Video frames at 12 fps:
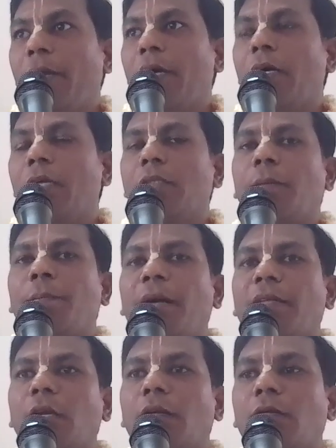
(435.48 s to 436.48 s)
Because the
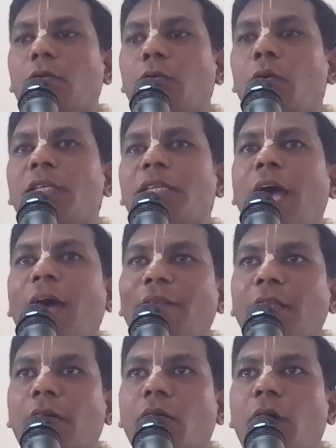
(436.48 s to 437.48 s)
person who is
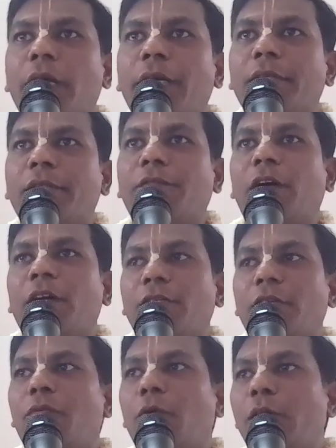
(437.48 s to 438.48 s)
having the qualities of
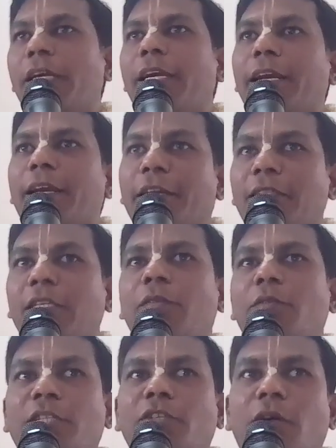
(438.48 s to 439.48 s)
Arjuna only can
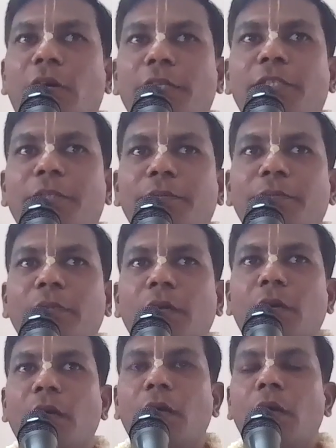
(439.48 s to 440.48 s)
receive such knowledge.
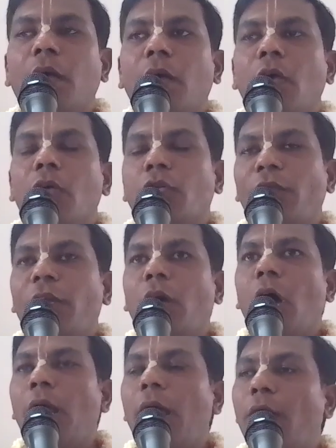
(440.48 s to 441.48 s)
So we
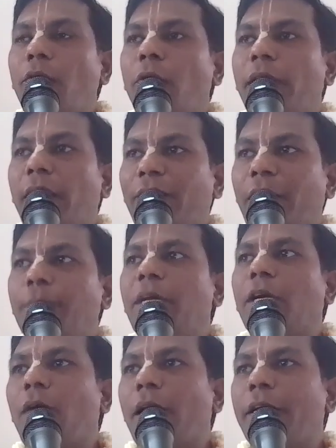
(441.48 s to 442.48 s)
all have to
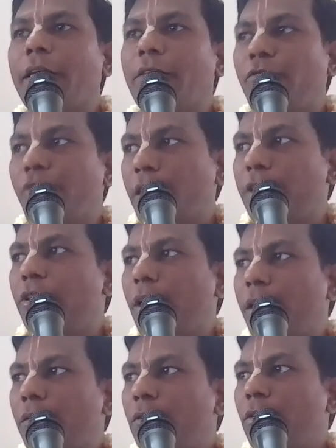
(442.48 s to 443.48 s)
develop the qualities of
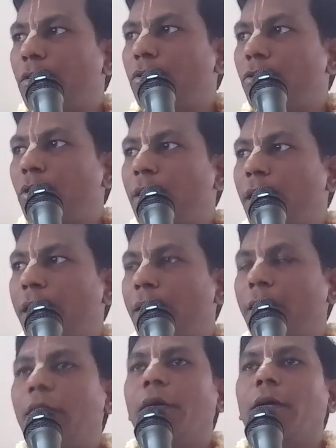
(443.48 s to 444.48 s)
Arjuna so that